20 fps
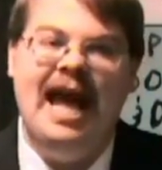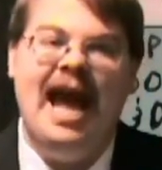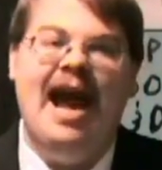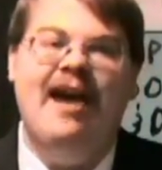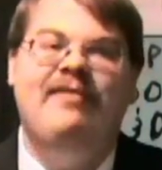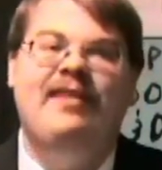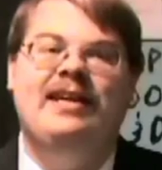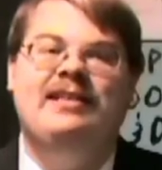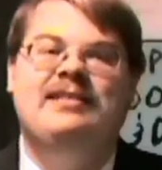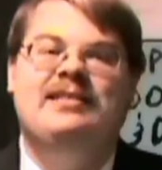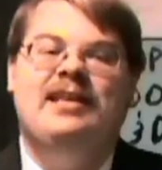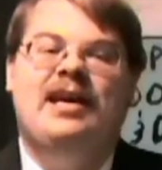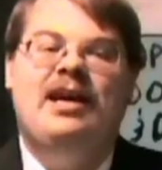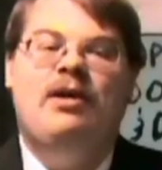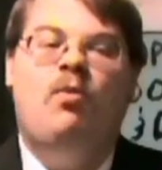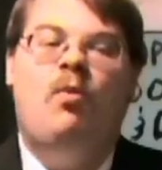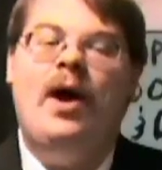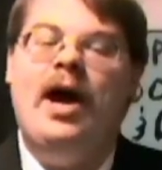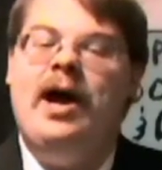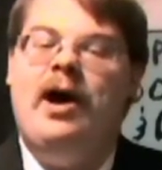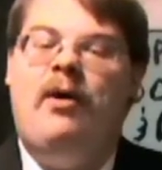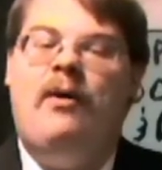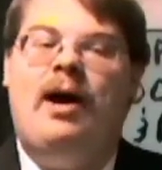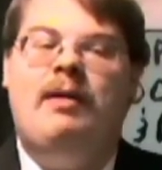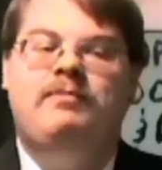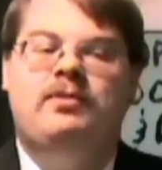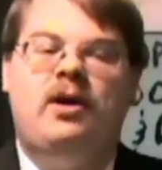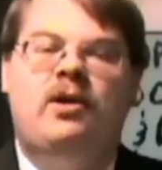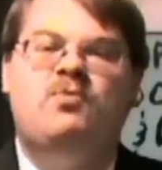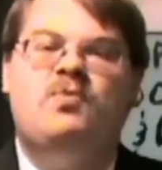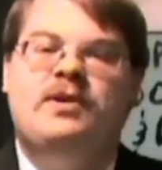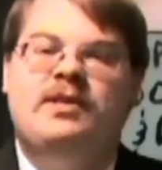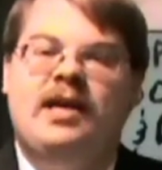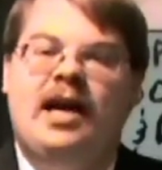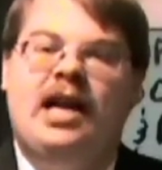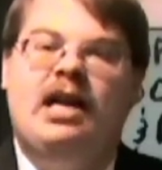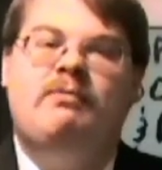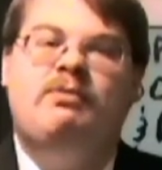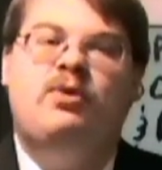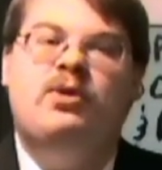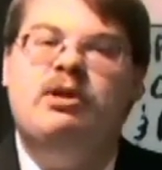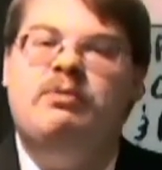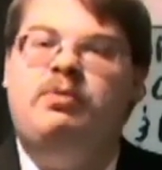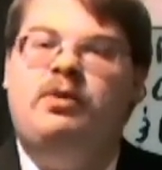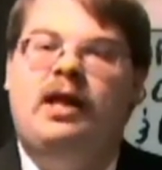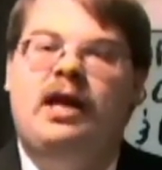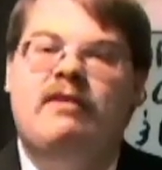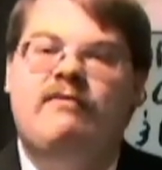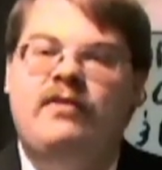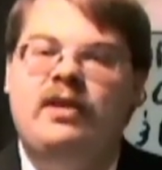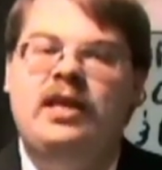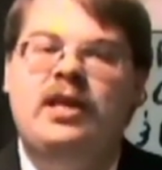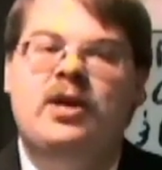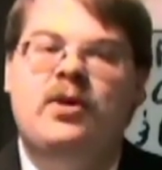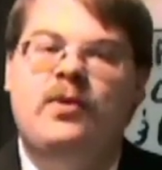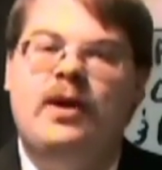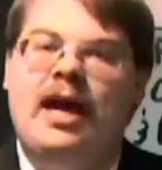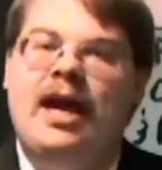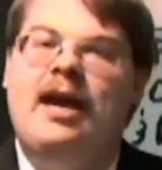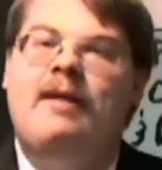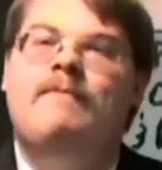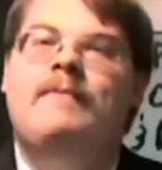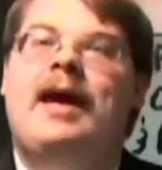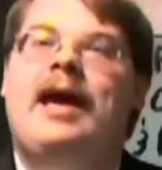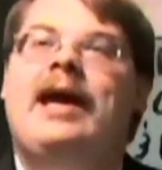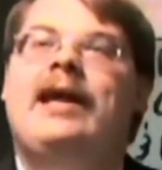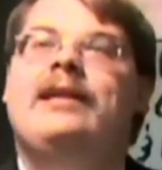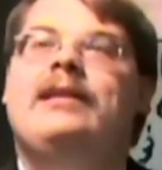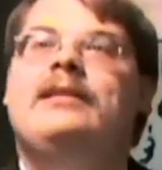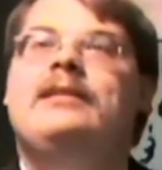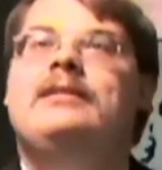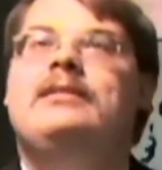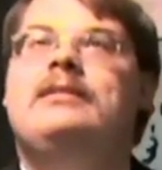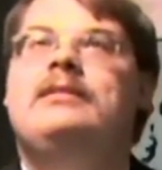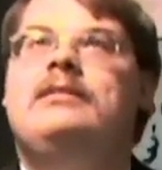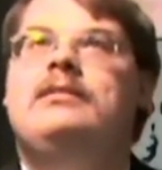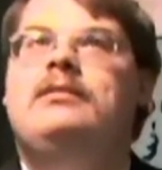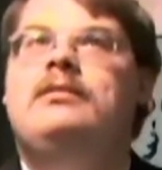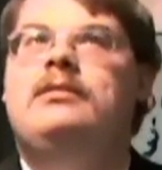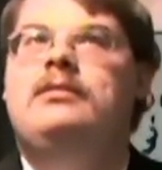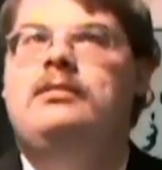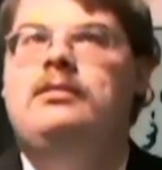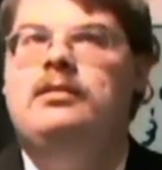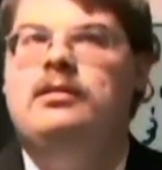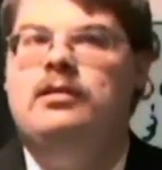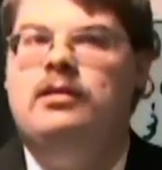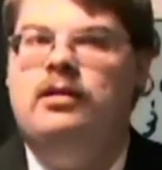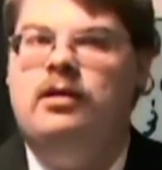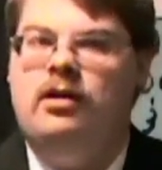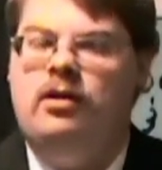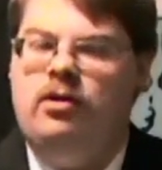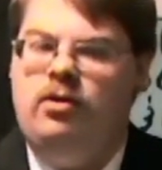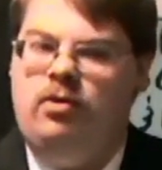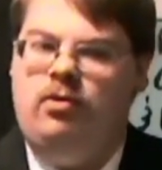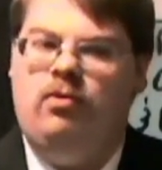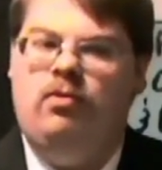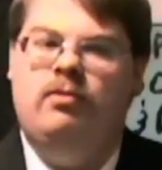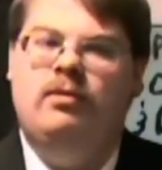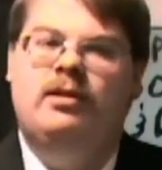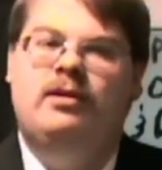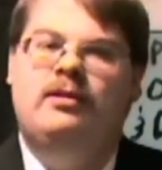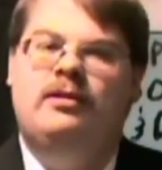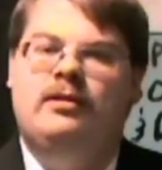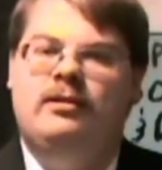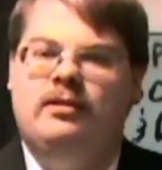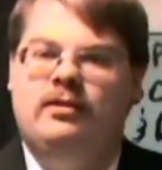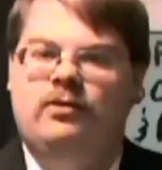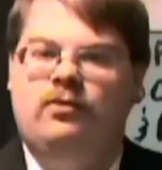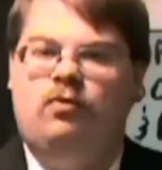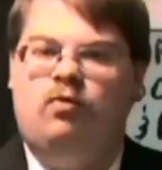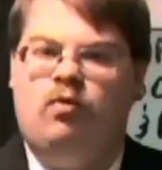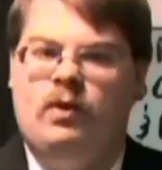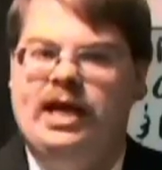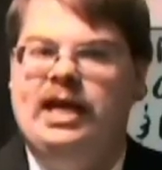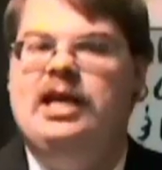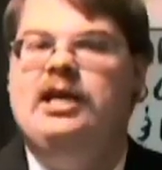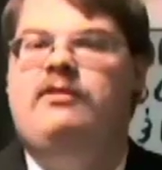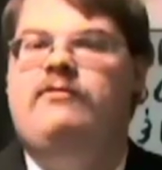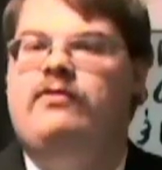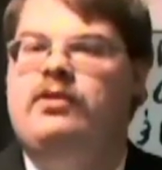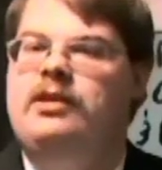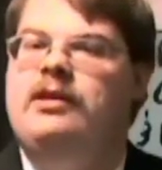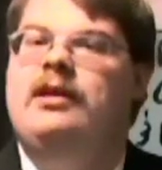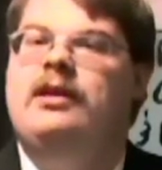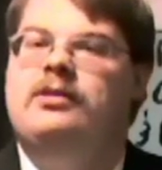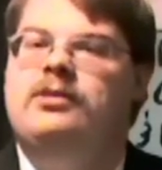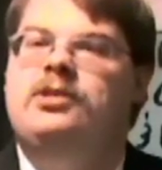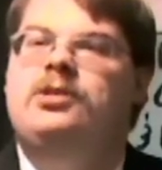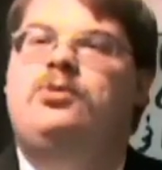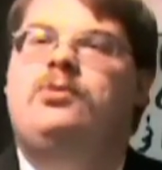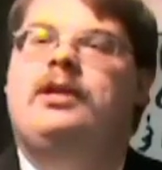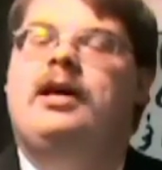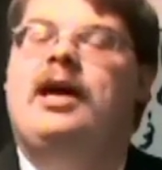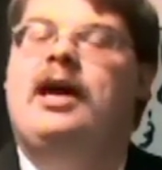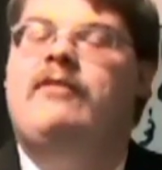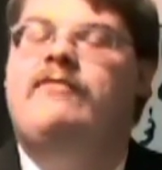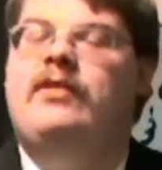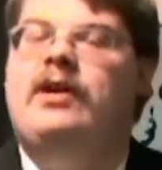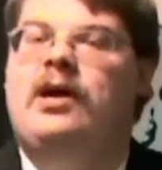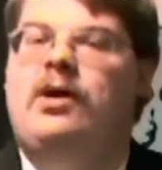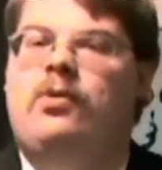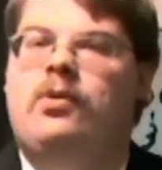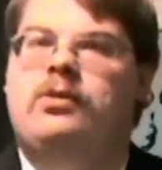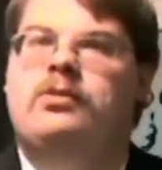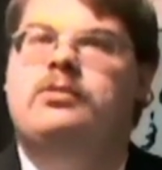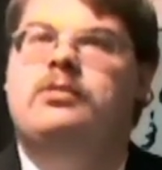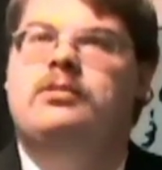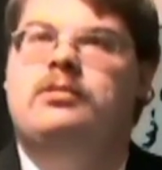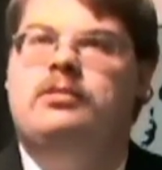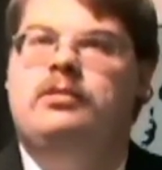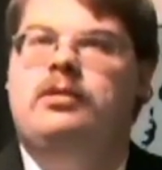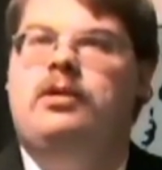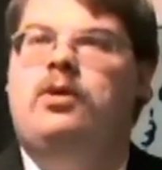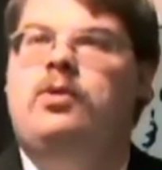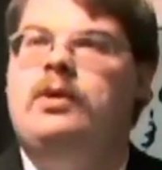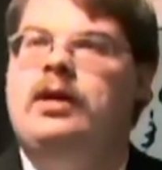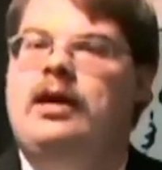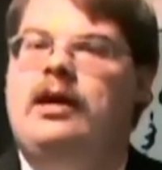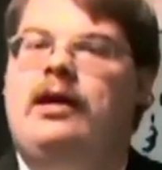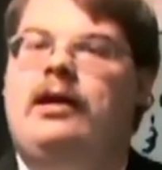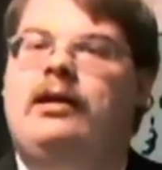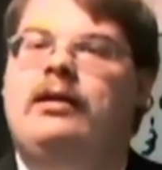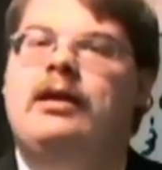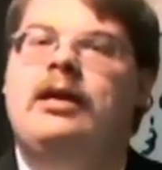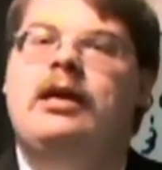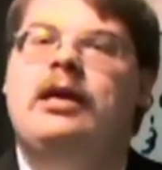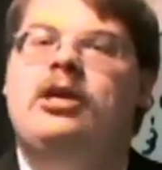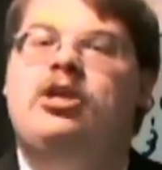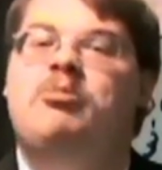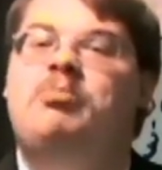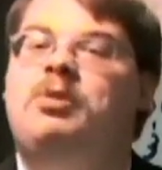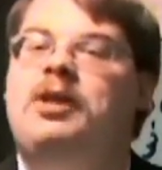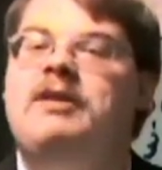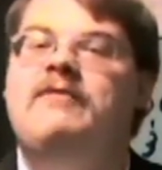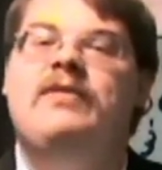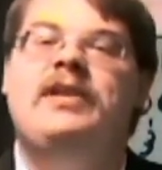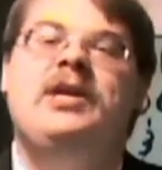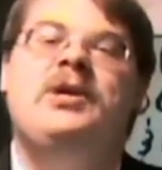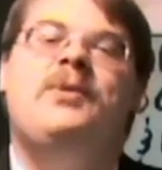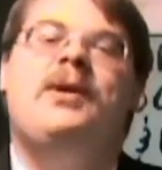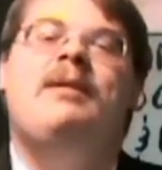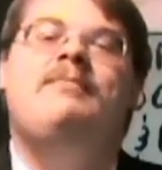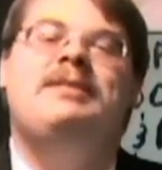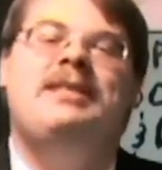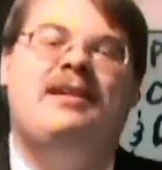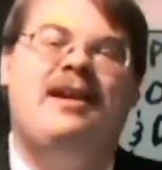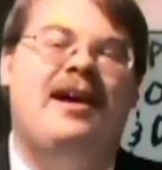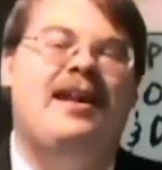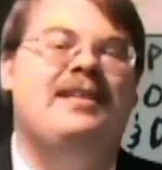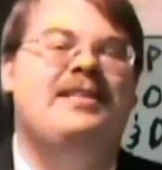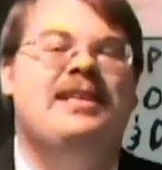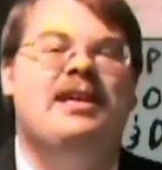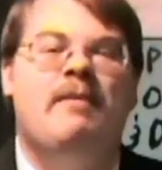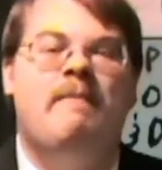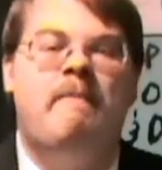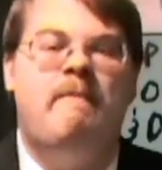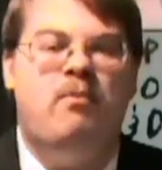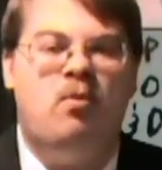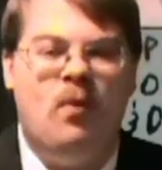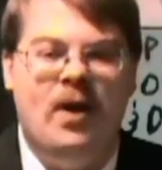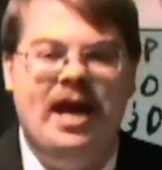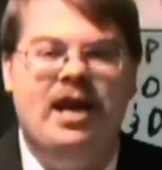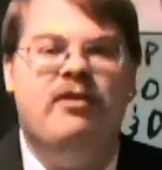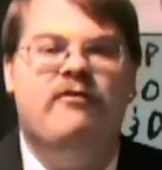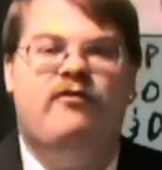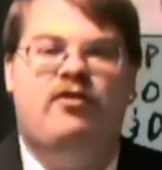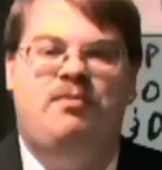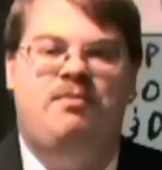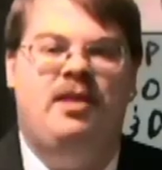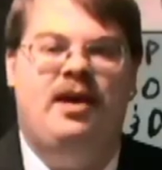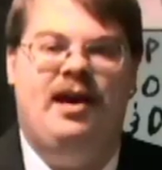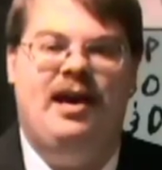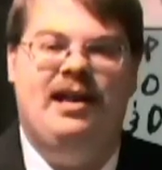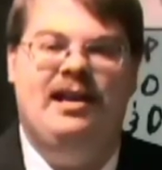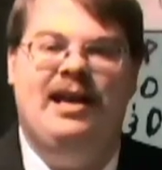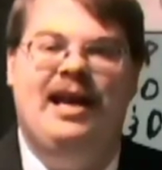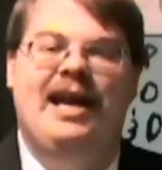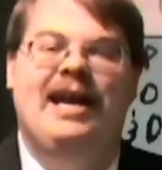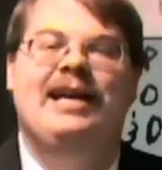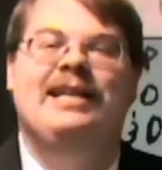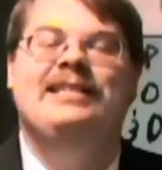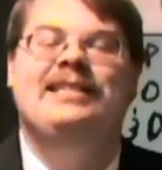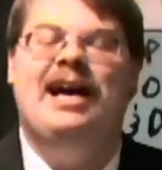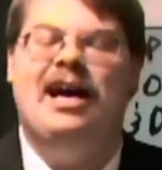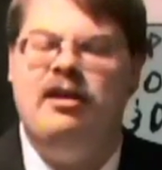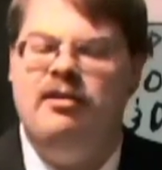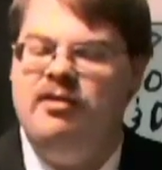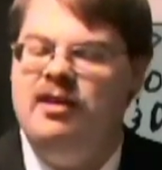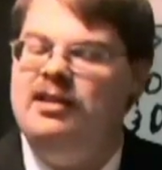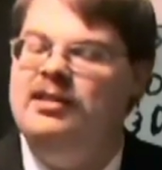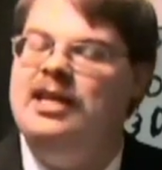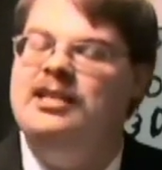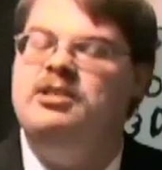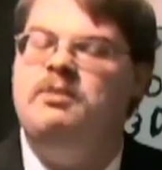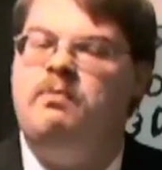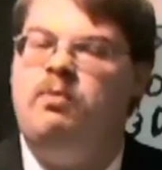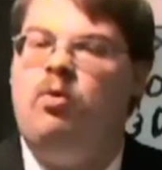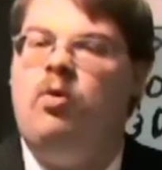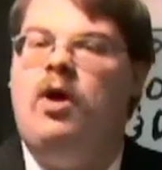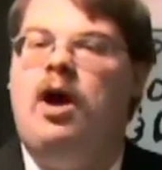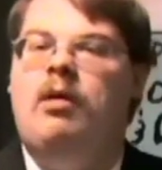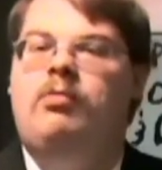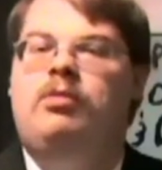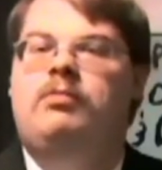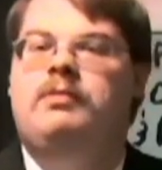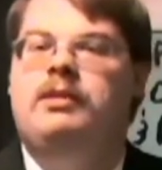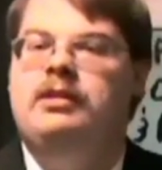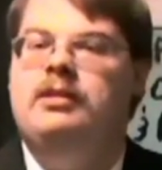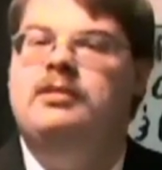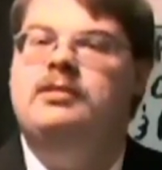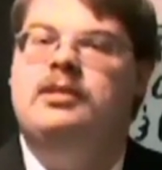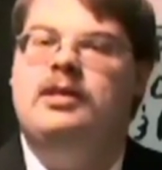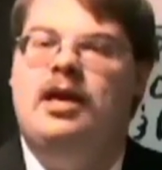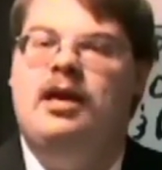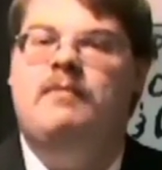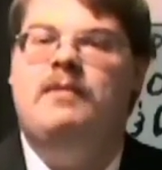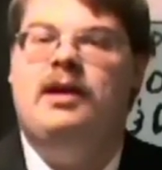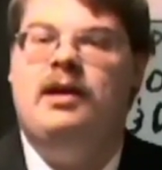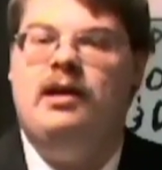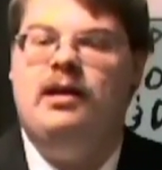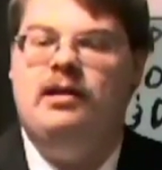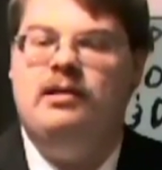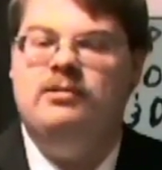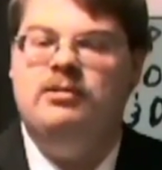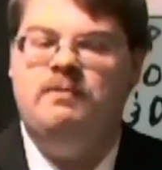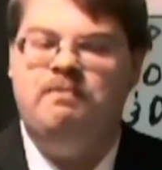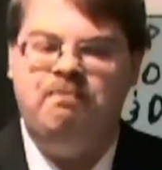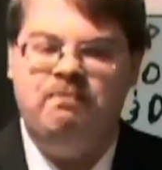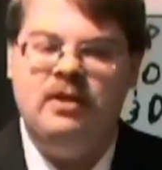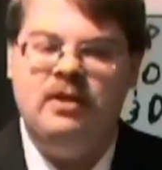and then say, wow, I'm done with that, I'm going to play a video game and... oh... read for the next 2.5 hours. Okay. You play video games to kind of take a break from that, and I think that's a problem that this game has.